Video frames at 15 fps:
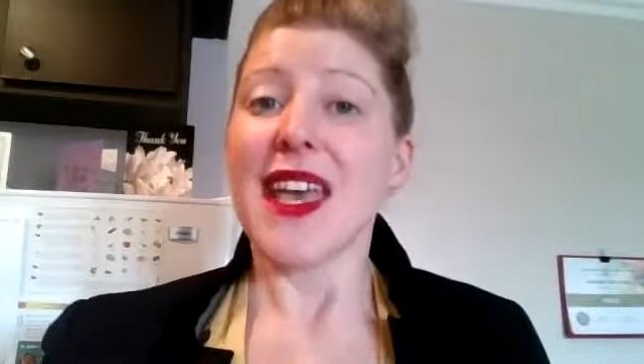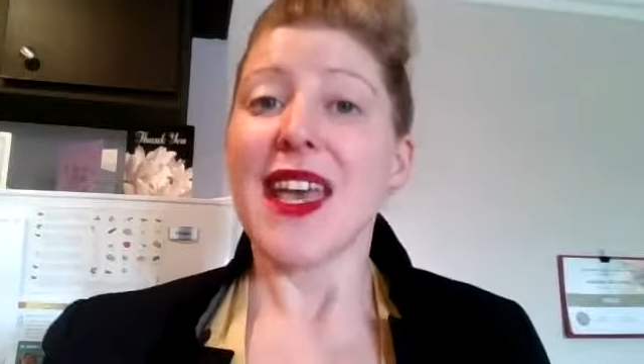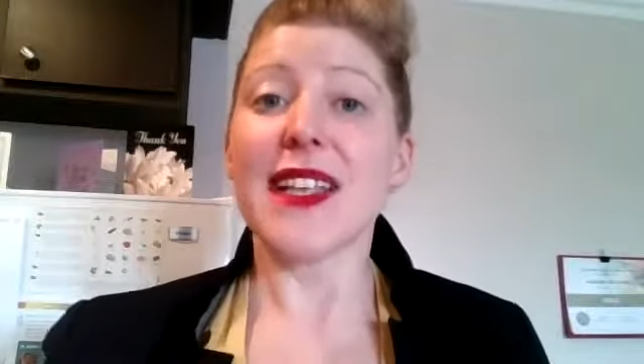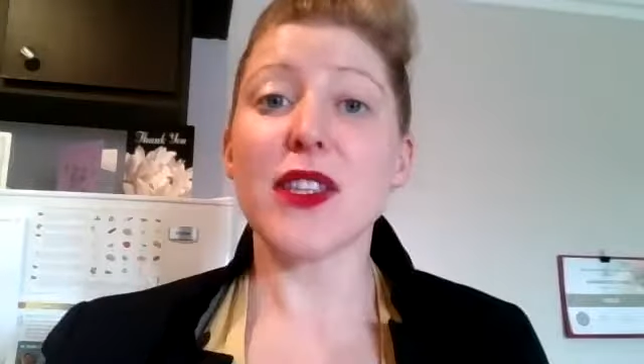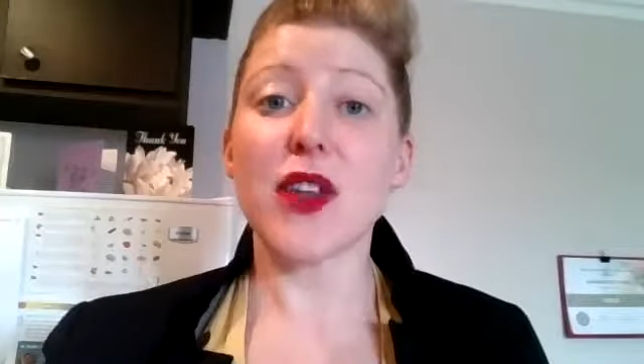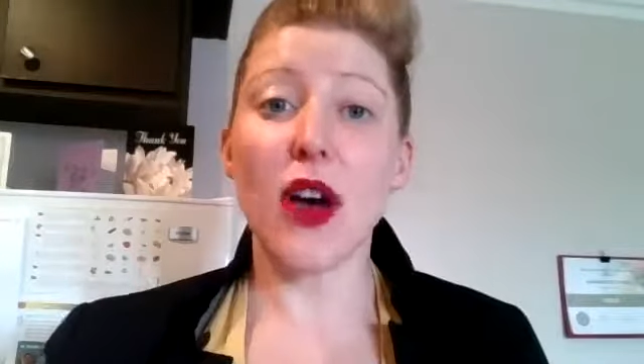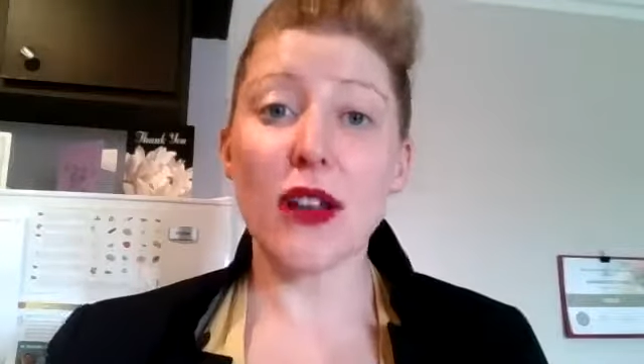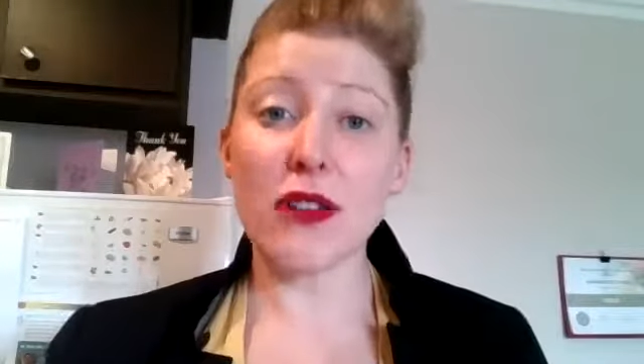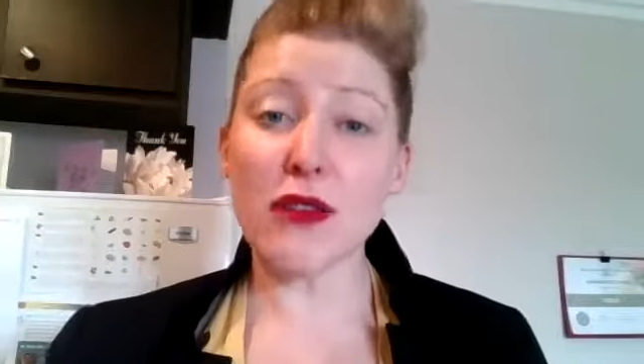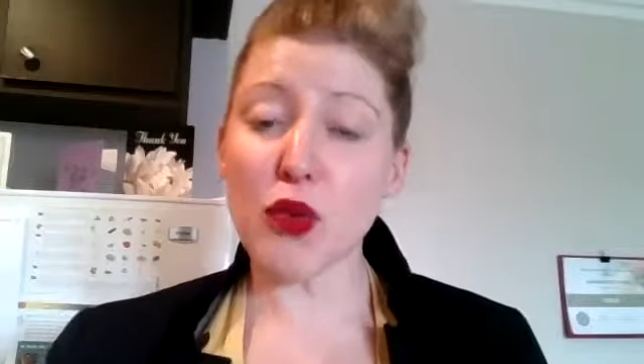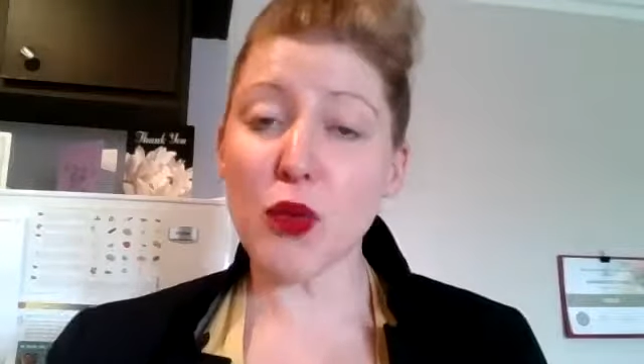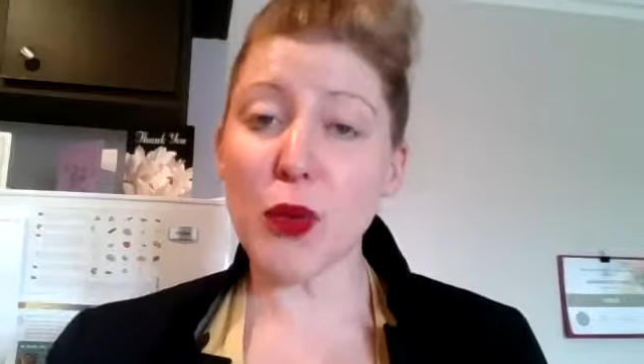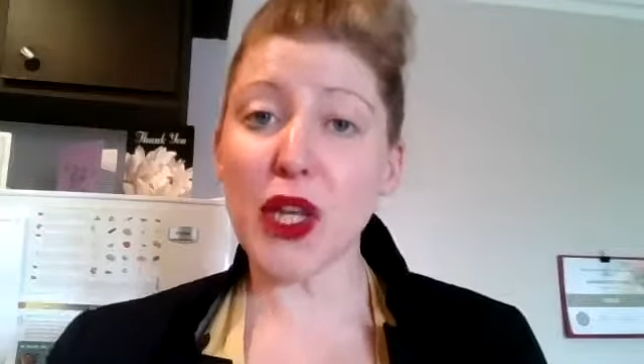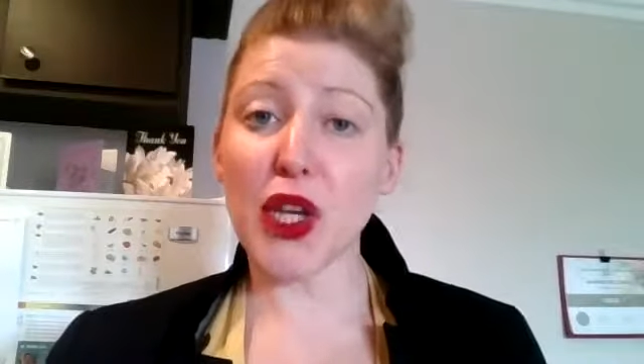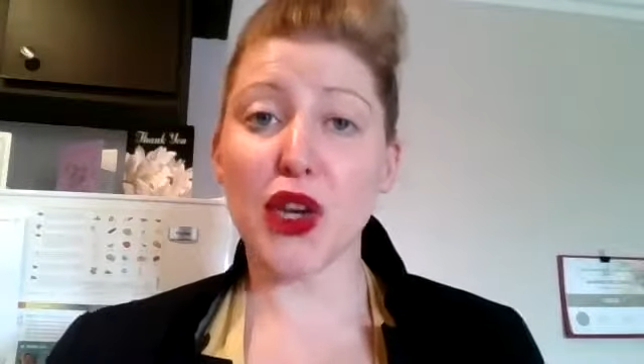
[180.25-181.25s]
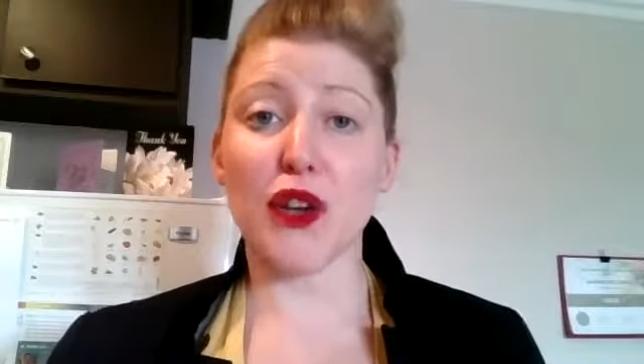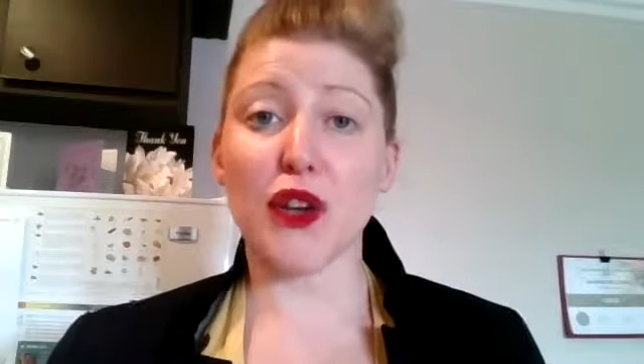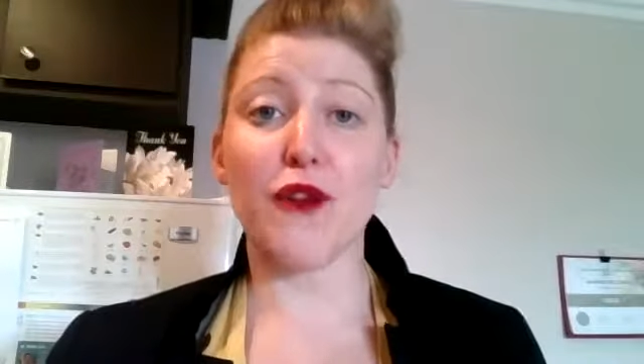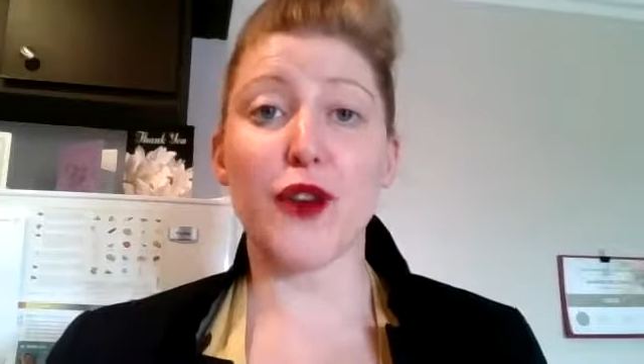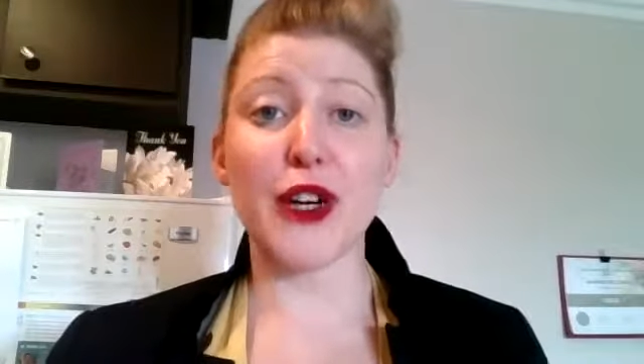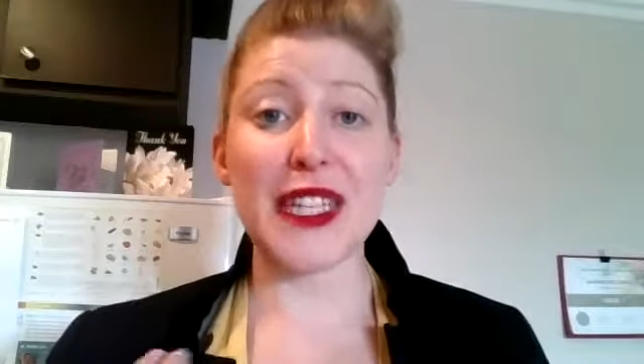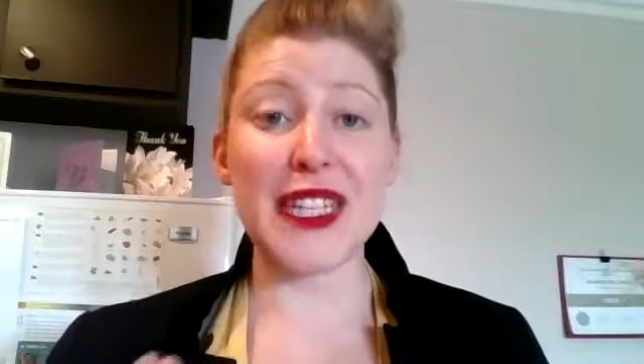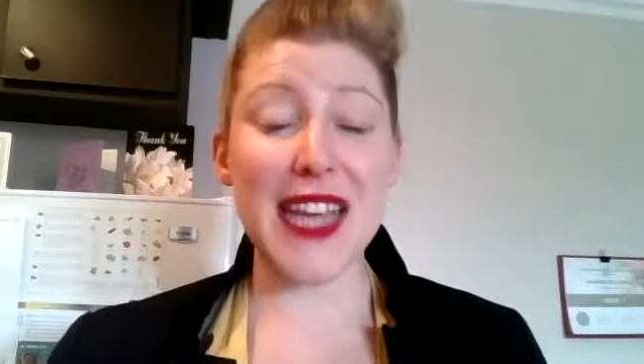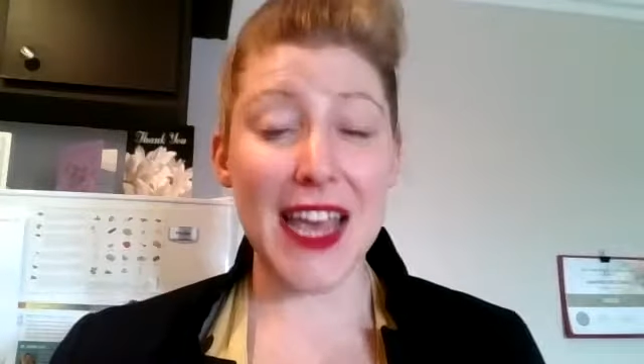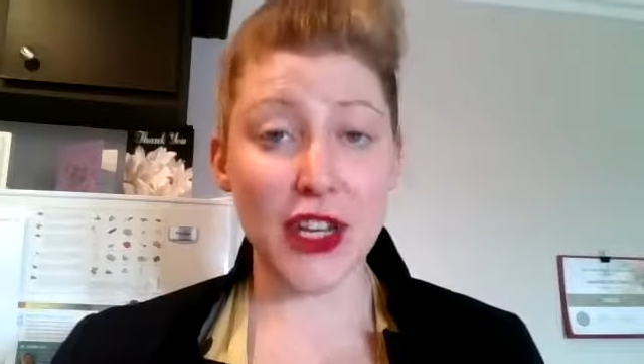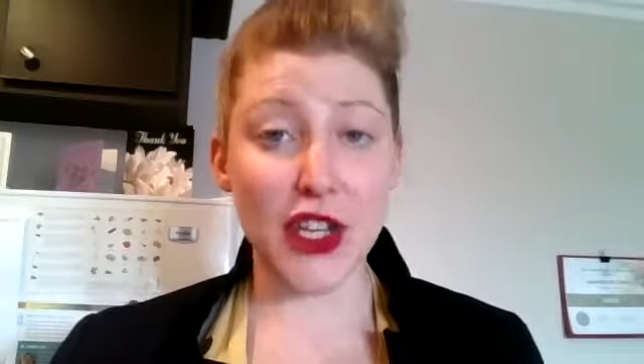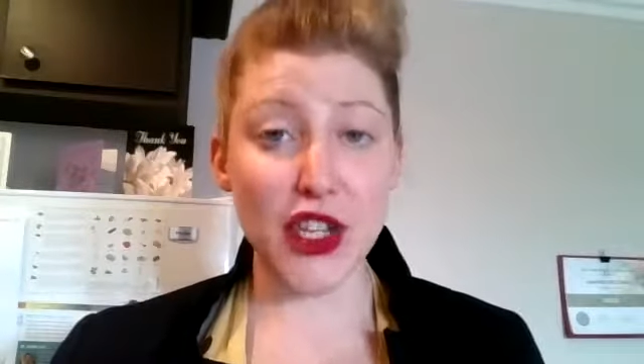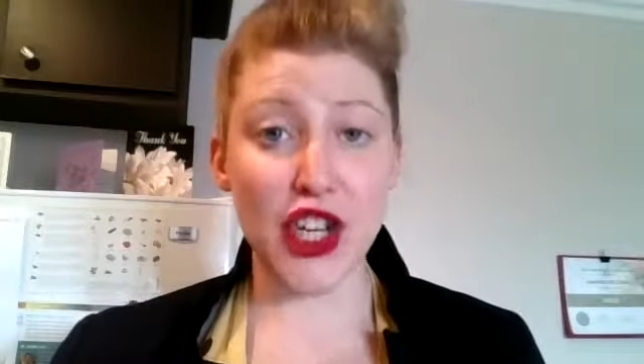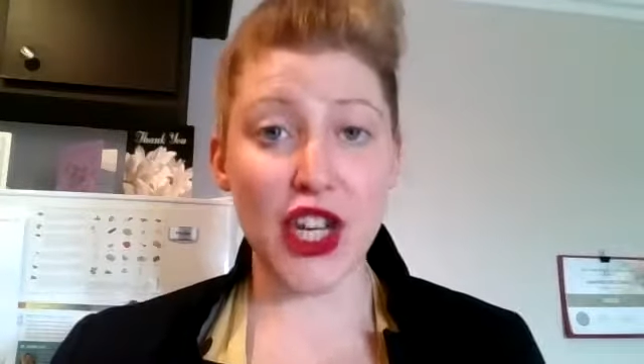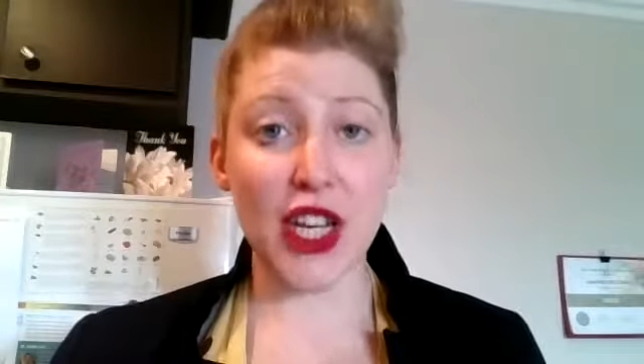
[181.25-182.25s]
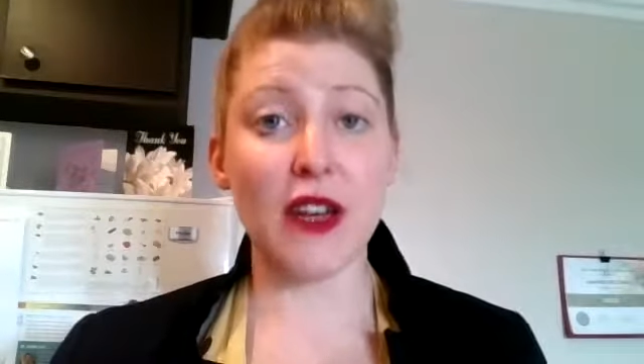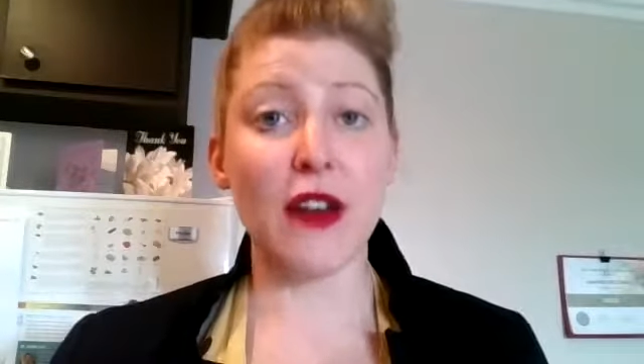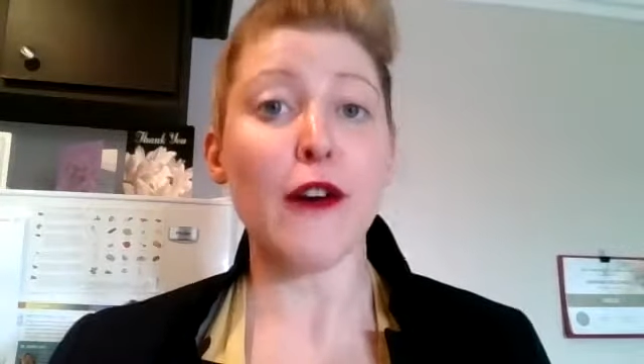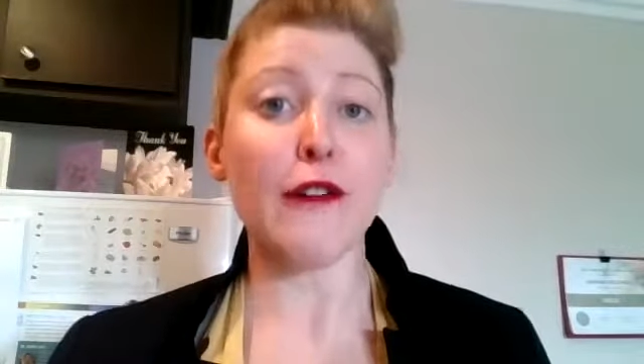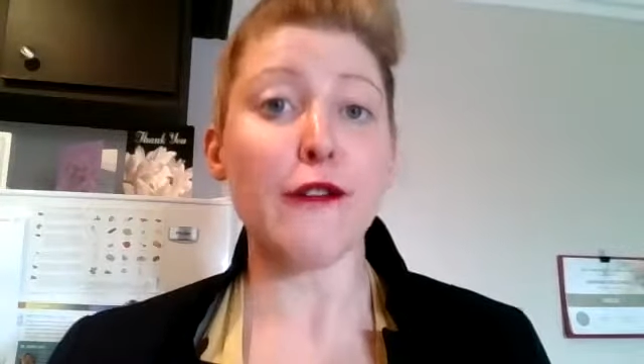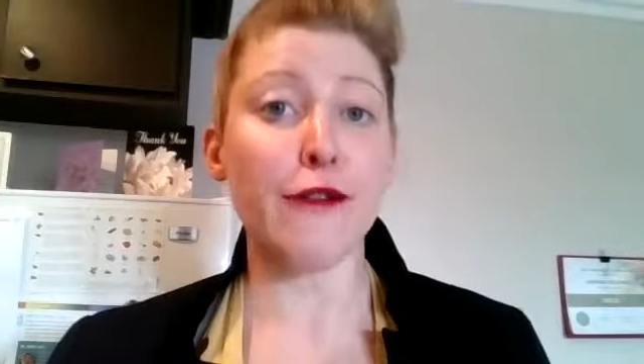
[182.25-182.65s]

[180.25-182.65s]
It's also really good for attention,